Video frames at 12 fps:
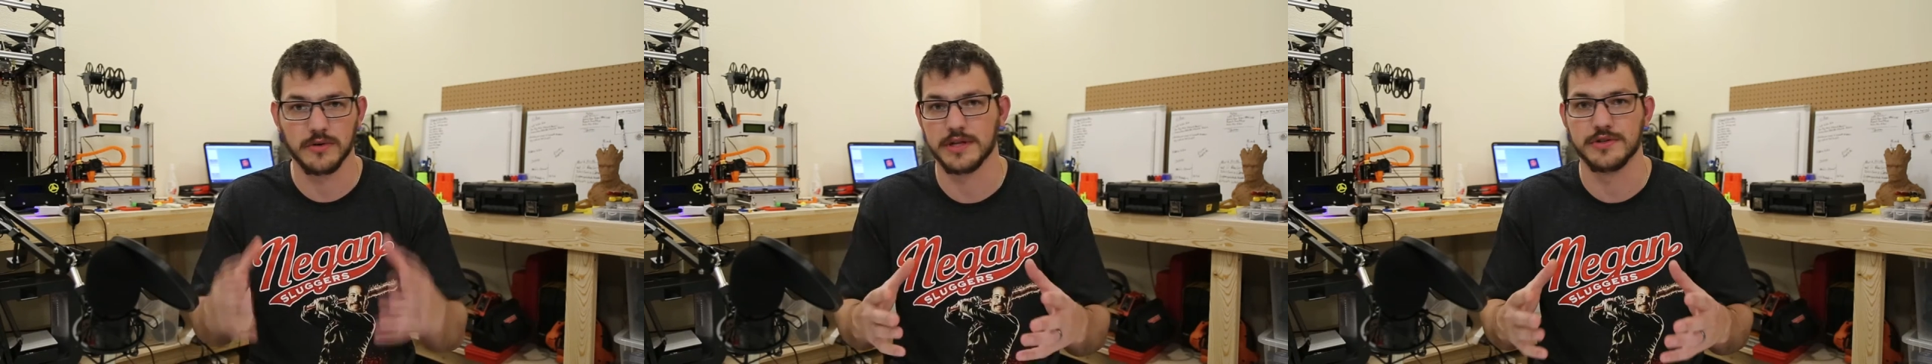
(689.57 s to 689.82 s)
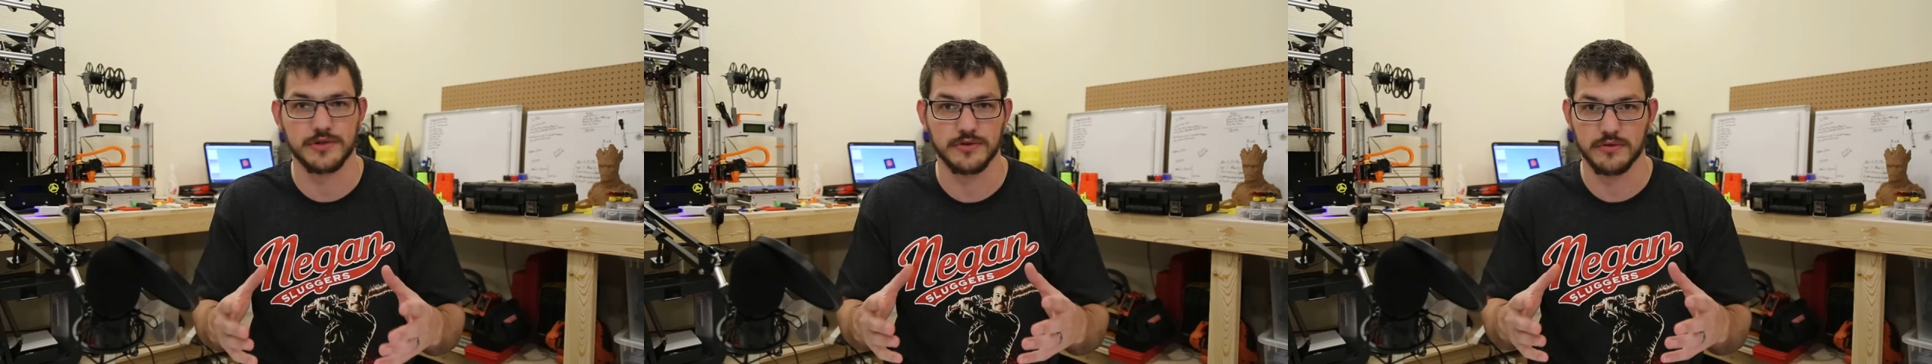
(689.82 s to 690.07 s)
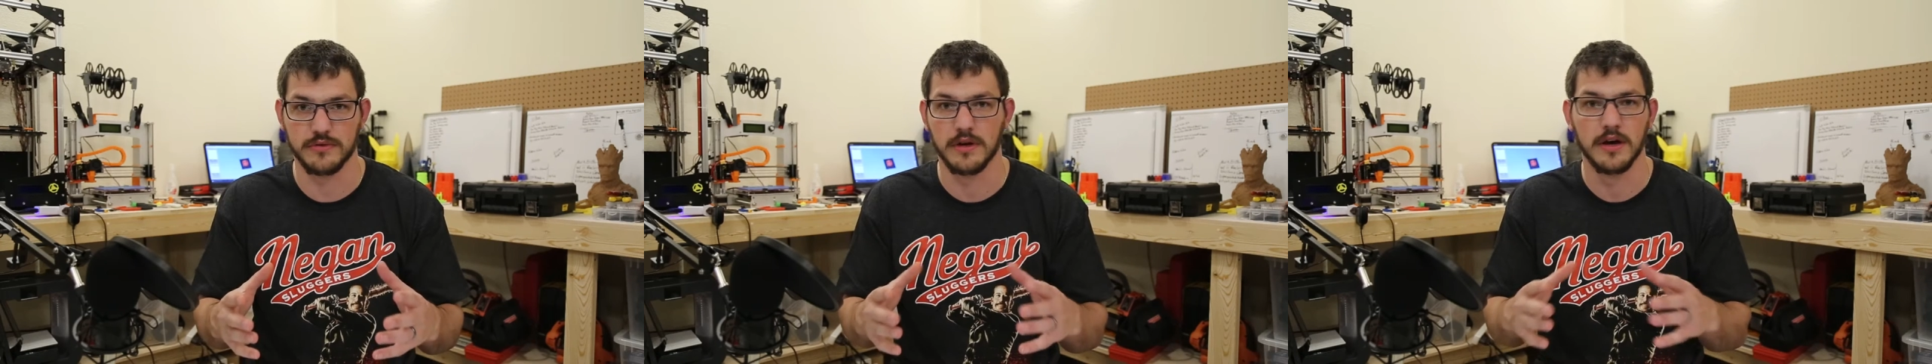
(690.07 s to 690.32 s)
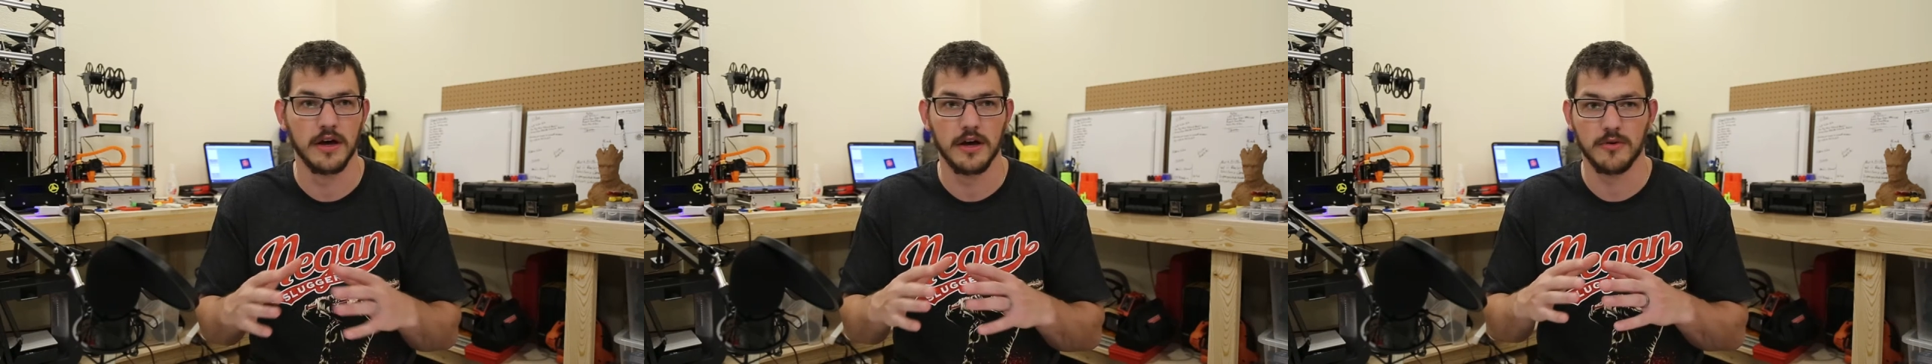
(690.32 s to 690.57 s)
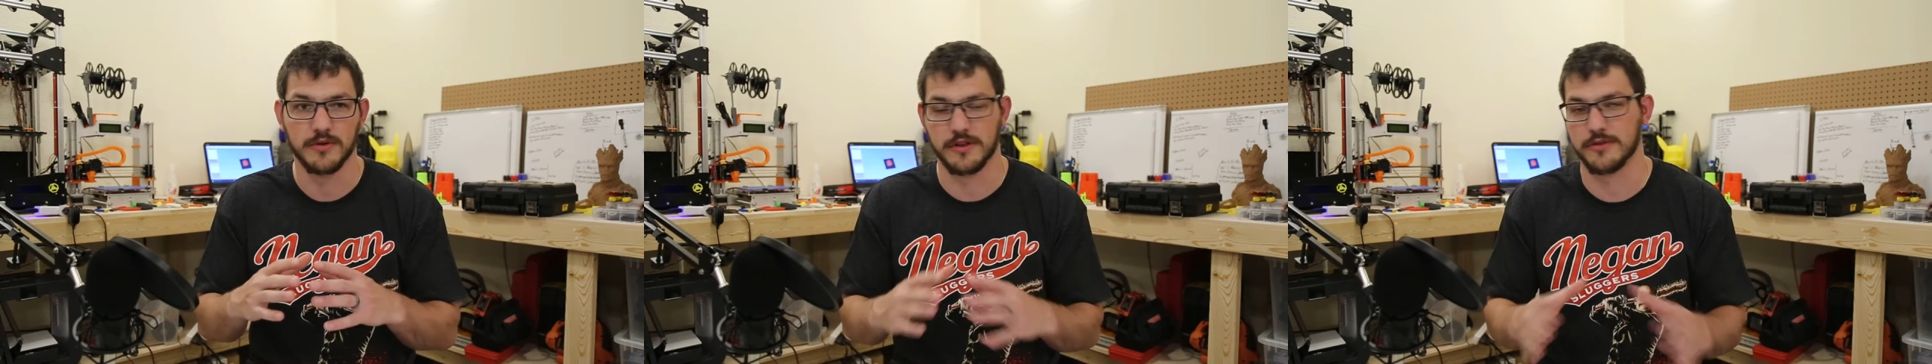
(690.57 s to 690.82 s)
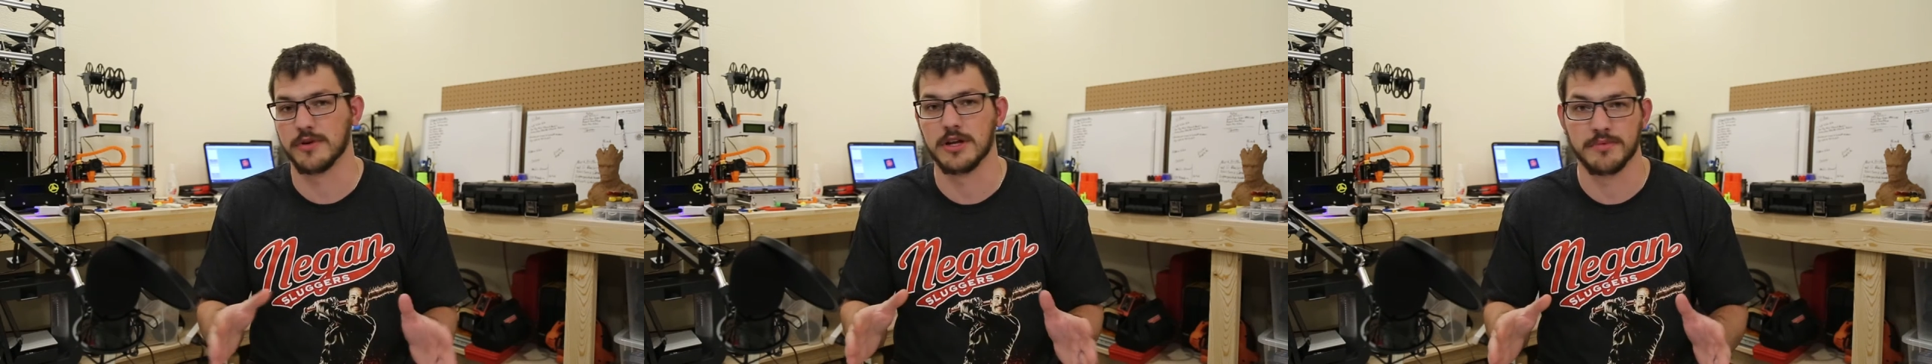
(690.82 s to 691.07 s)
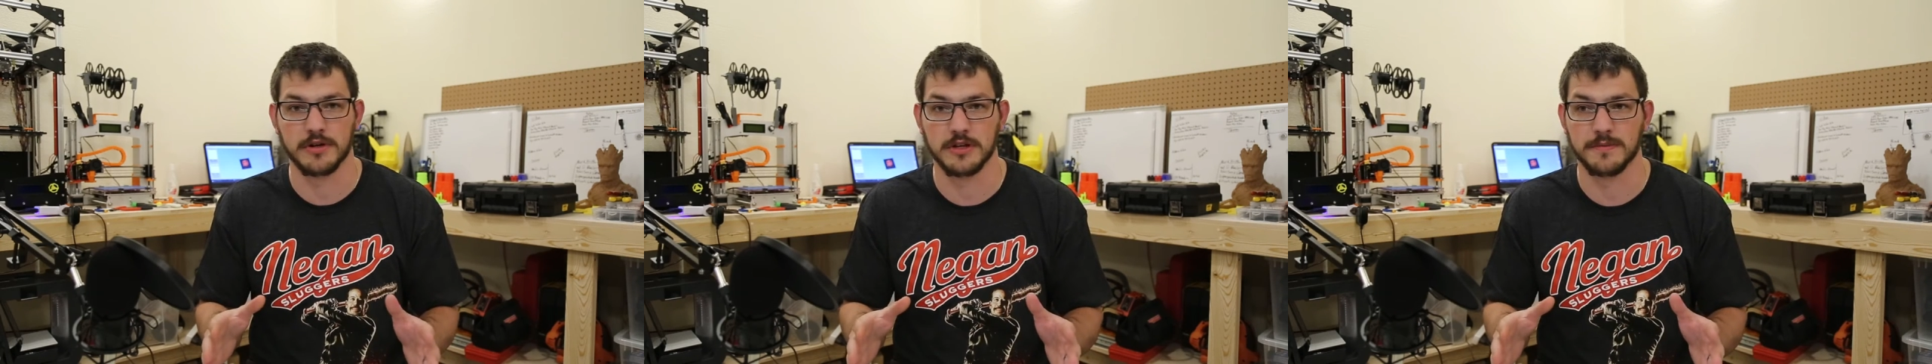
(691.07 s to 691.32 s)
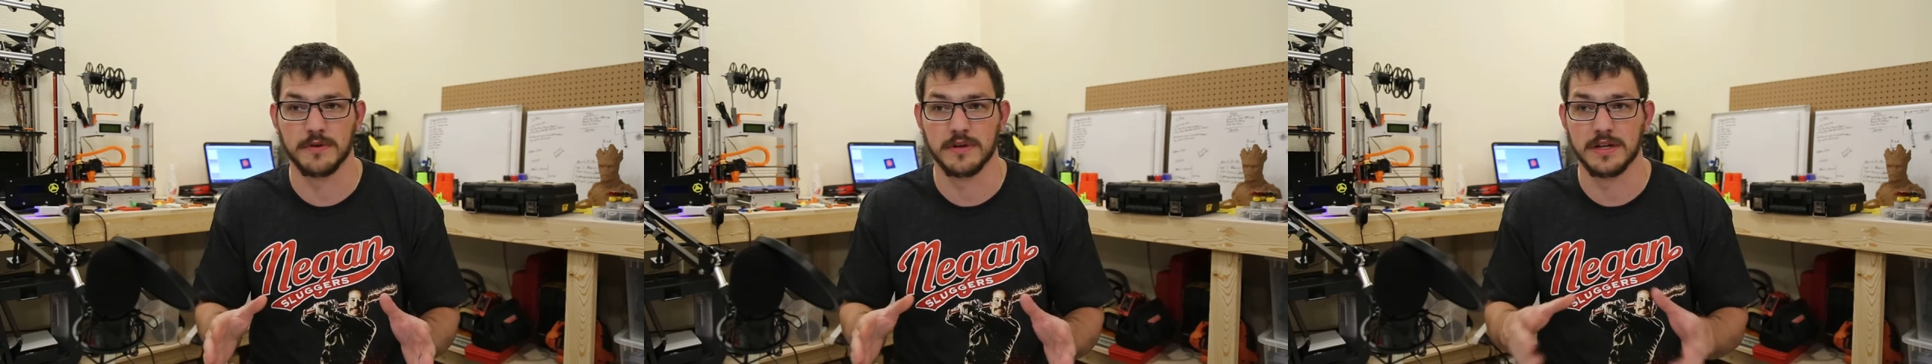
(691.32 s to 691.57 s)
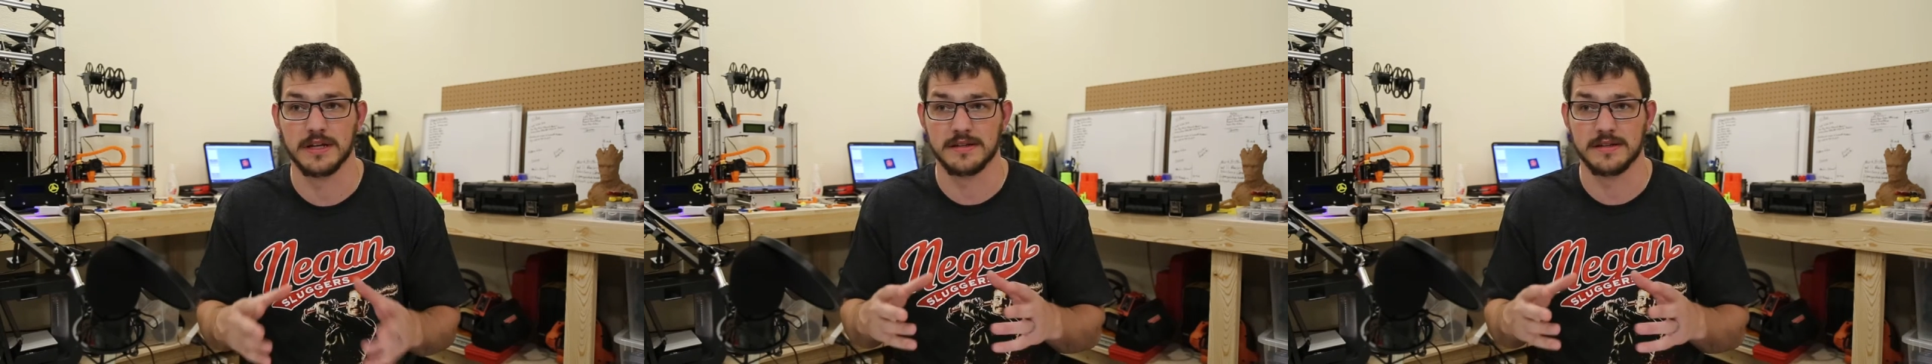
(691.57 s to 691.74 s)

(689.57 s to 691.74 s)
in tune with the 3D printing community.